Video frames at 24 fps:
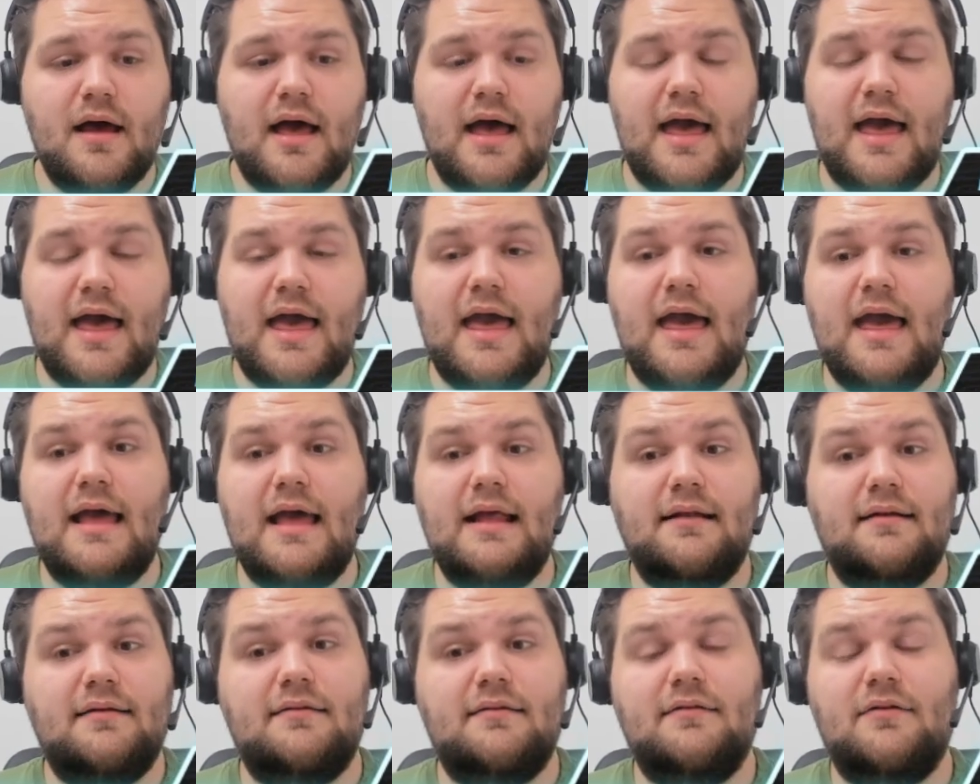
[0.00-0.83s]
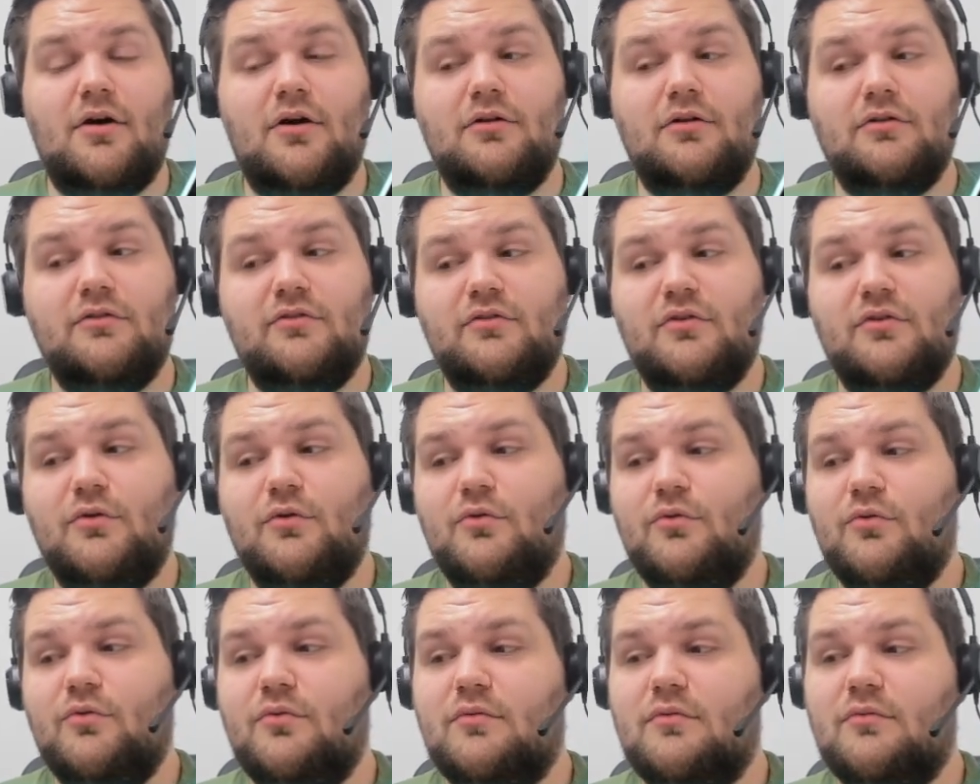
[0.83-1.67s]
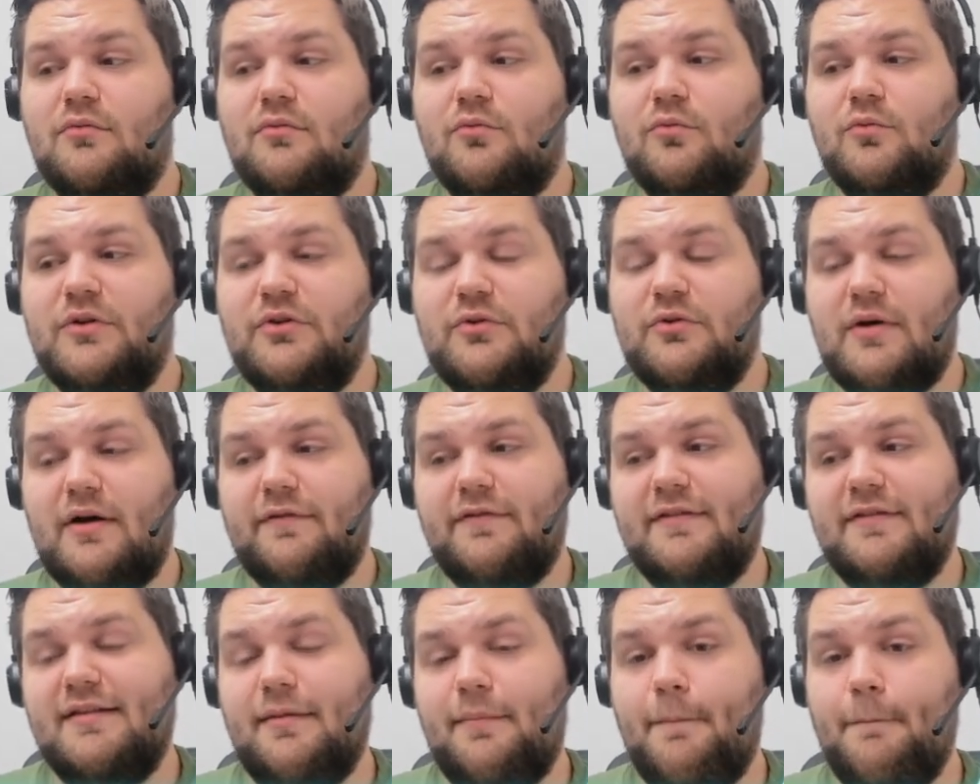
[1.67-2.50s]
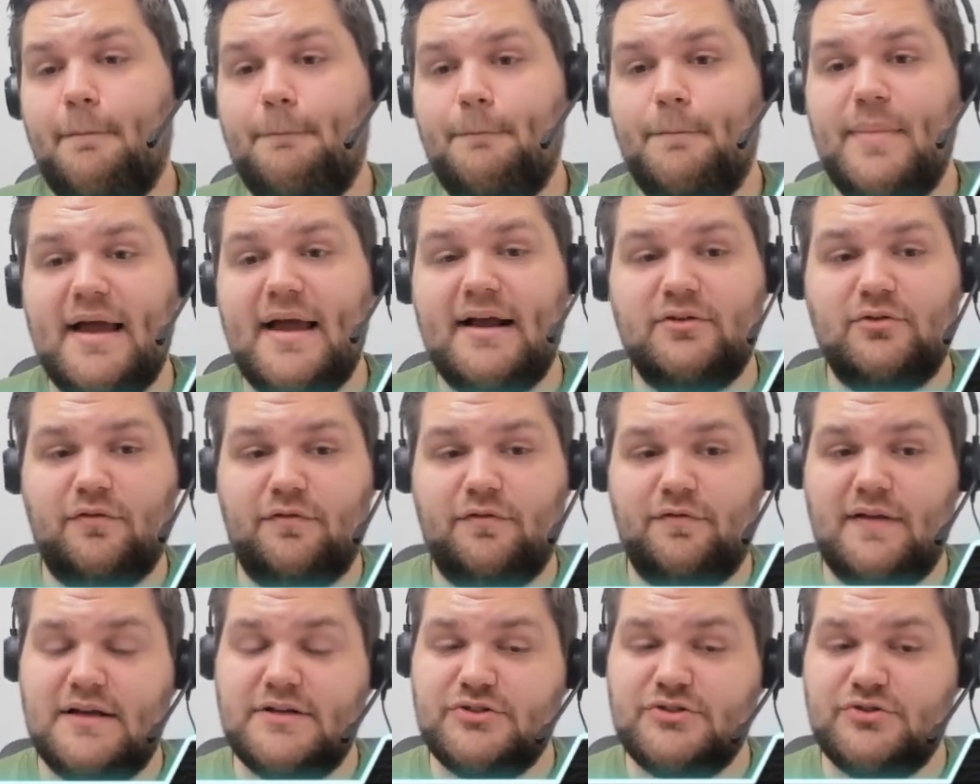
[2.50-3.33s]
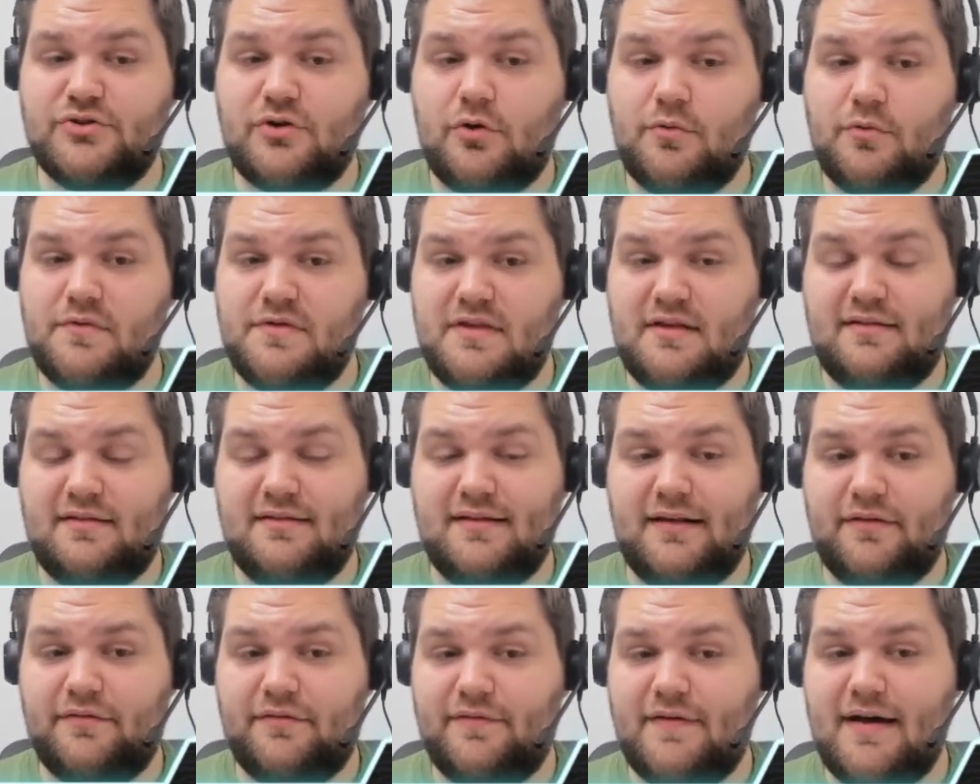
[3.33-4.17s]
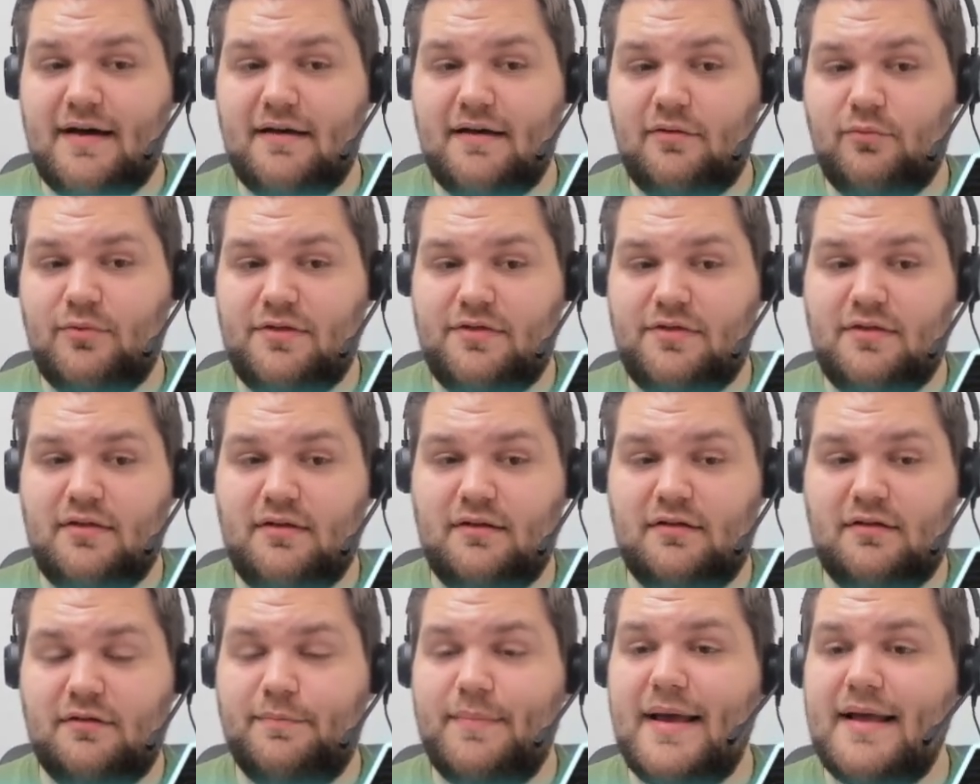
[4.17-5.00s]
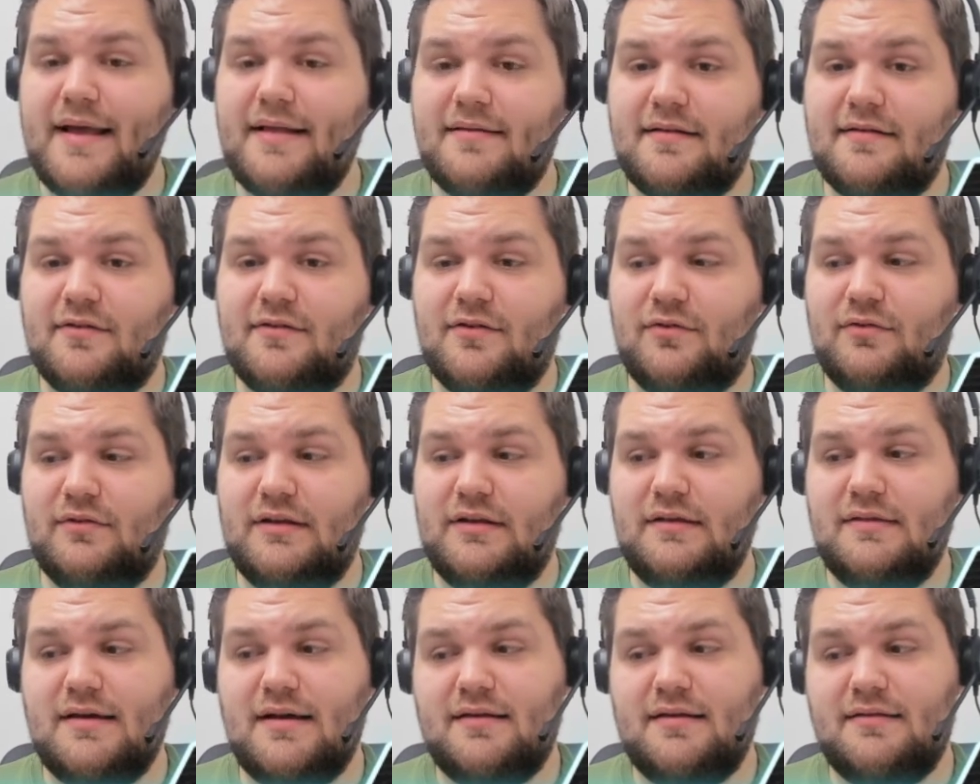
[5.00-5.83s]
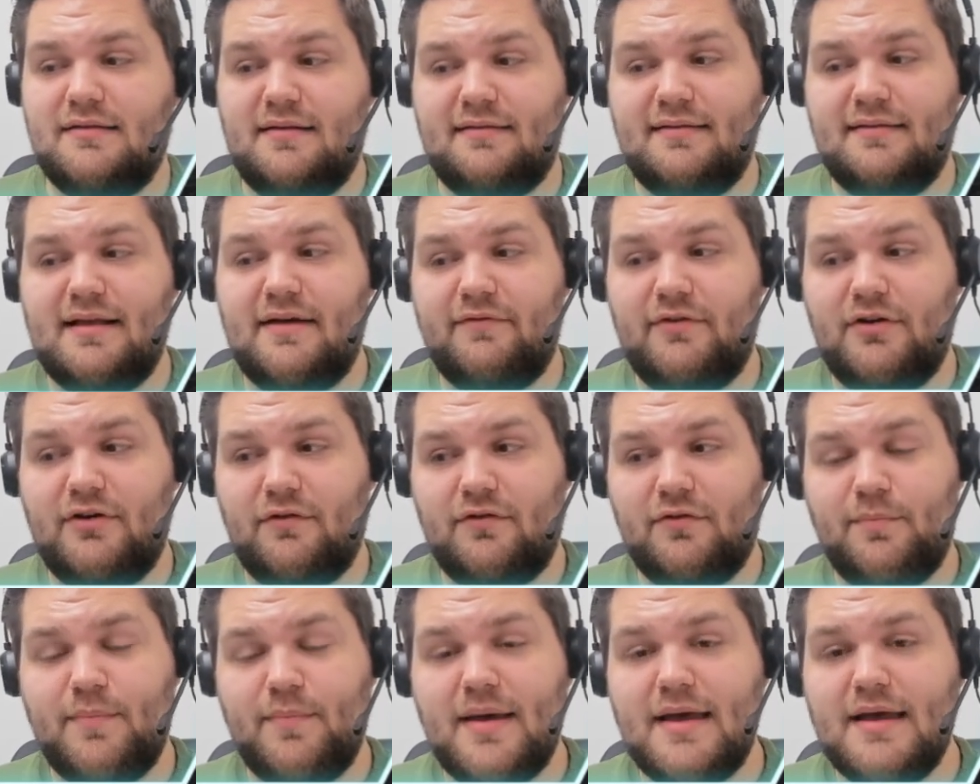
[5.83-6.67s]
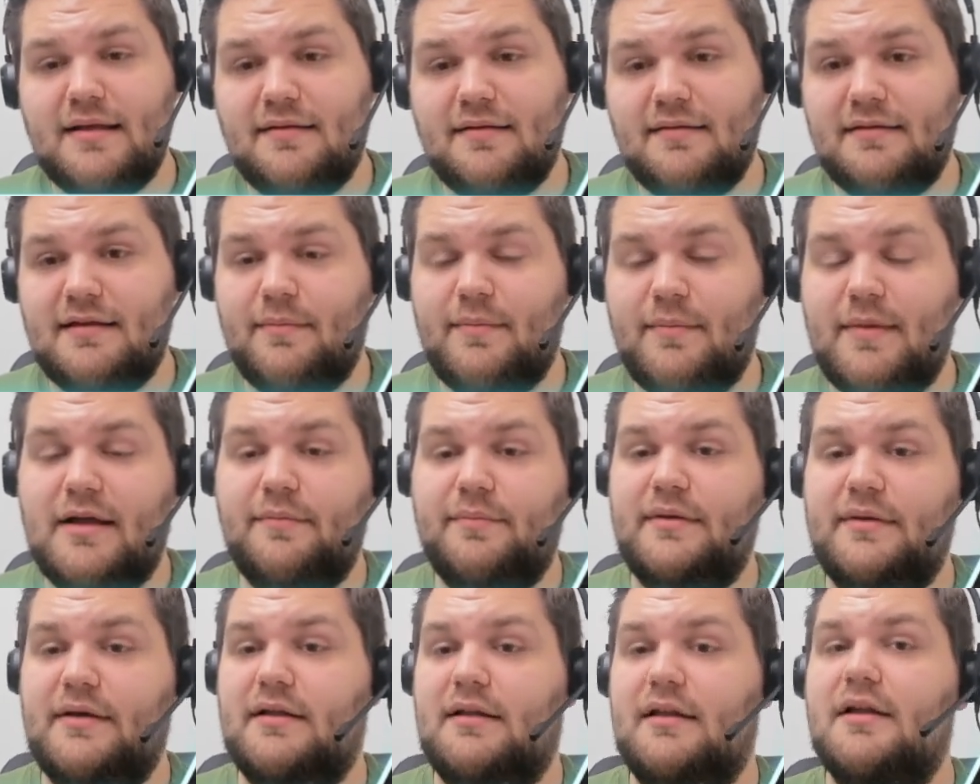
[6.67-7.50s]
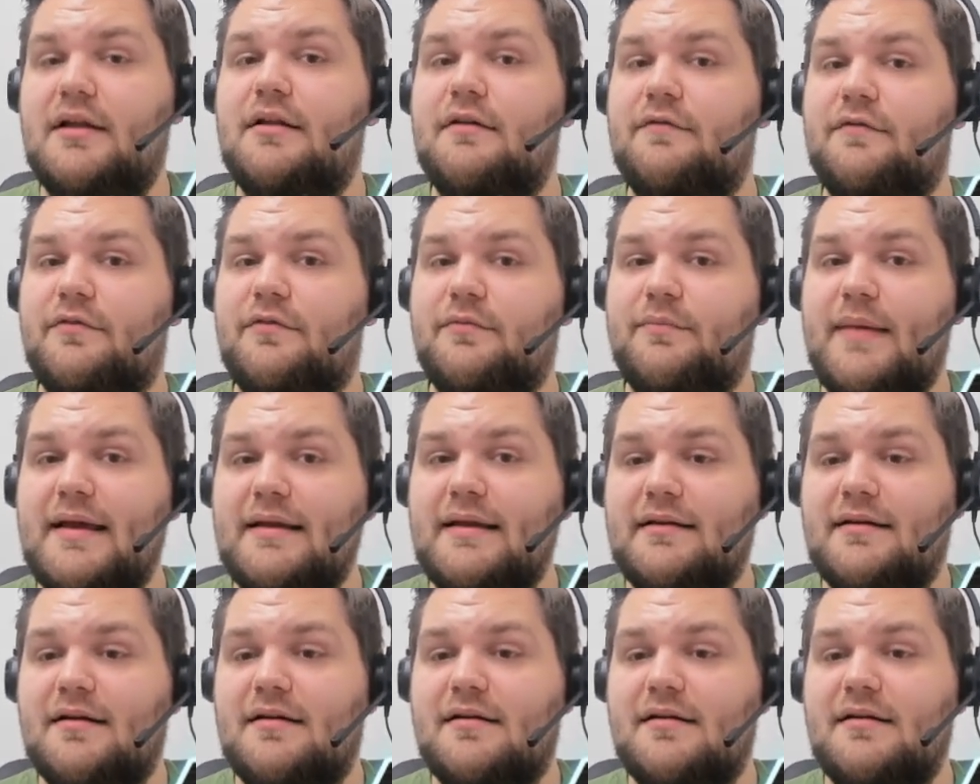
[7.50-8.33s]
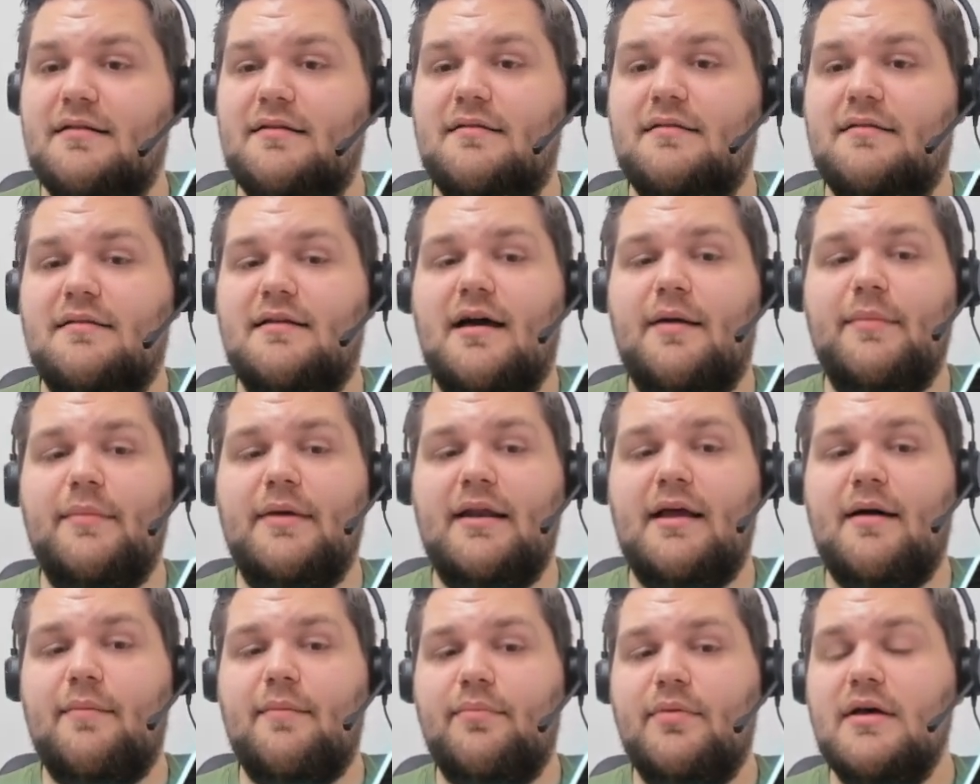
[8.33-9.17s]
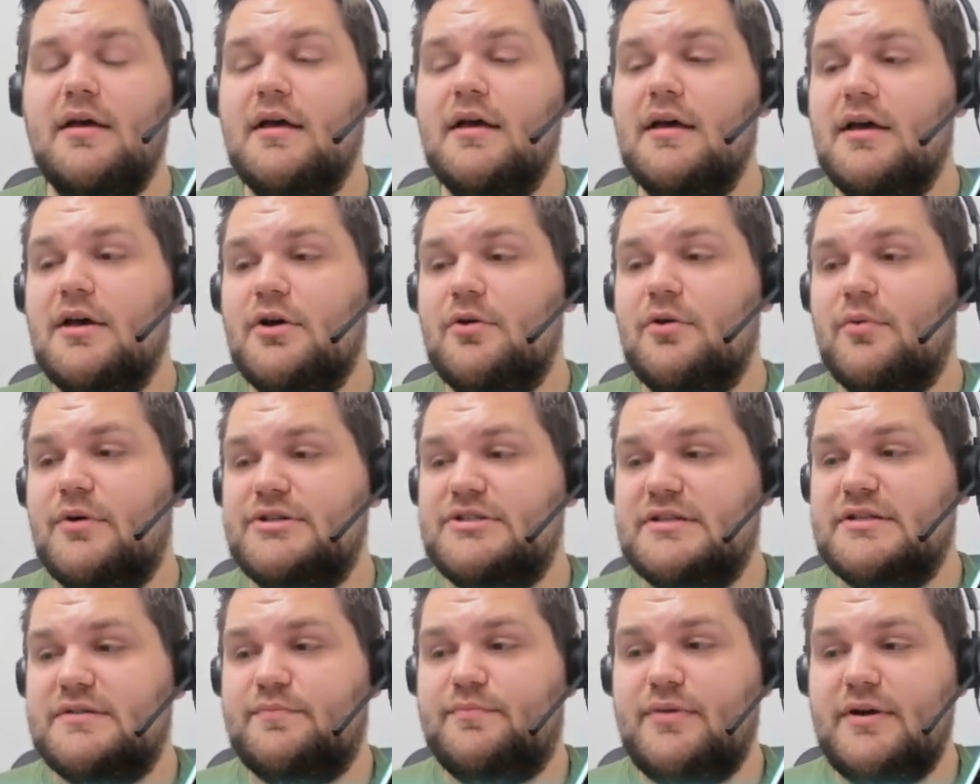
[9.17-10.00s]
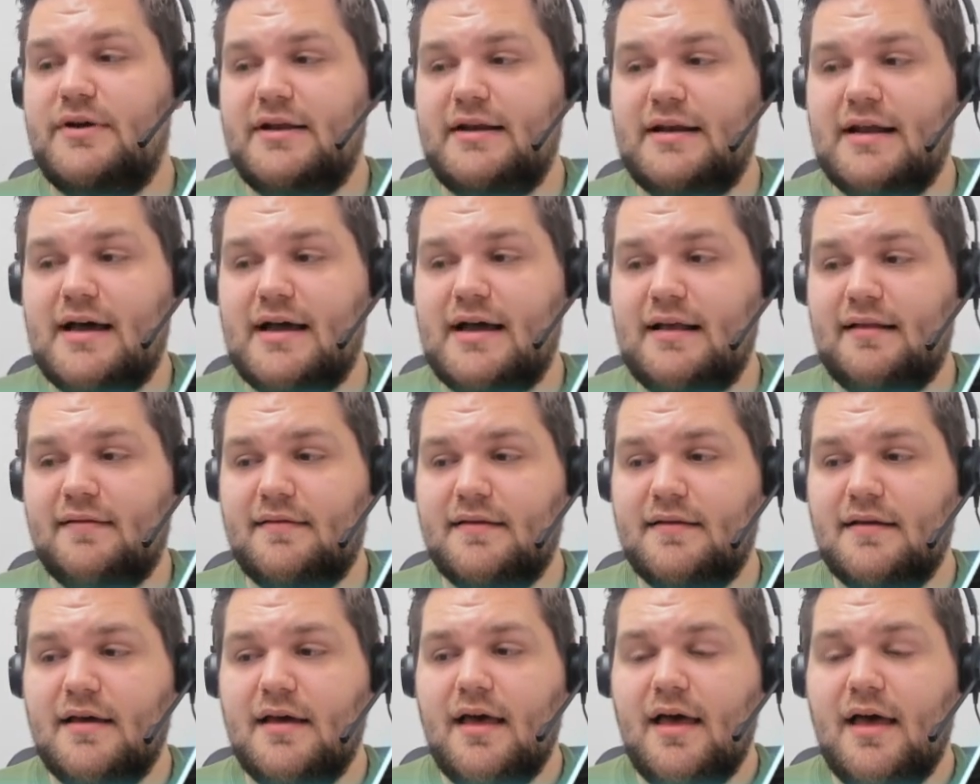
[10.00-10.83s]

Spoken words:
And also we do have some backdoor flush draw with the 6-5 with the spades. As you see, there's the 7 of spades. There might be a lot of spade cards coming up, which is pretty nice.